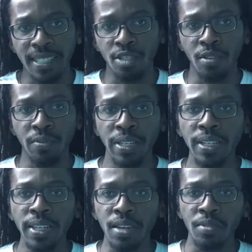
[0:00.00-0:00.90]
is what we
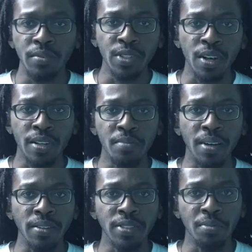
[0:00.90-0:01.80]
look at when we're talking
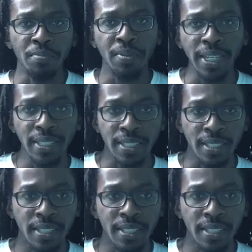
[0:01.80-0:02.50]
about depression.